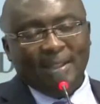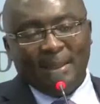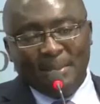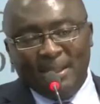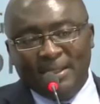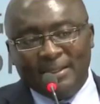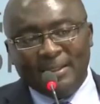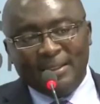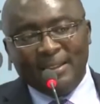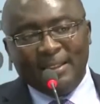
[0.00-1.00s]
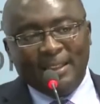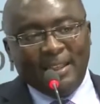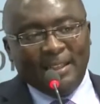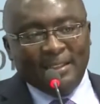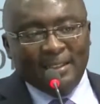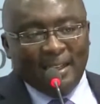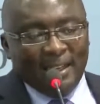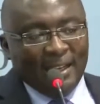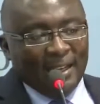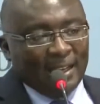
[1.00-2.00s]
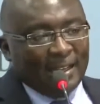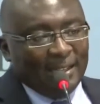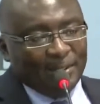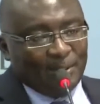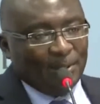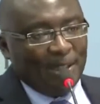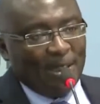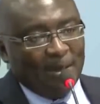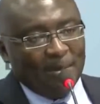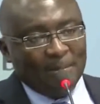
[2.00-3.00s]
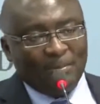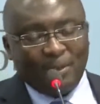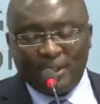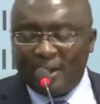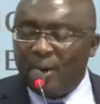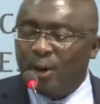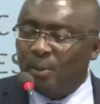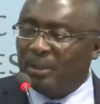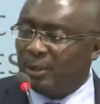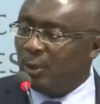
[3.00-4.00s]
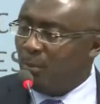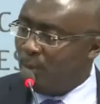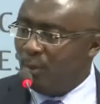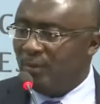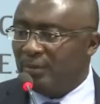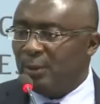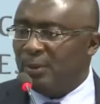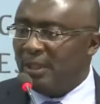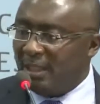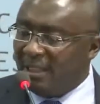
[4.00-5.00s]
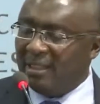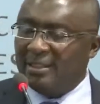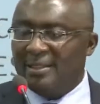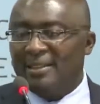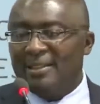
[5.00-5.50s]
I mean, in a country, for the economy to move, you need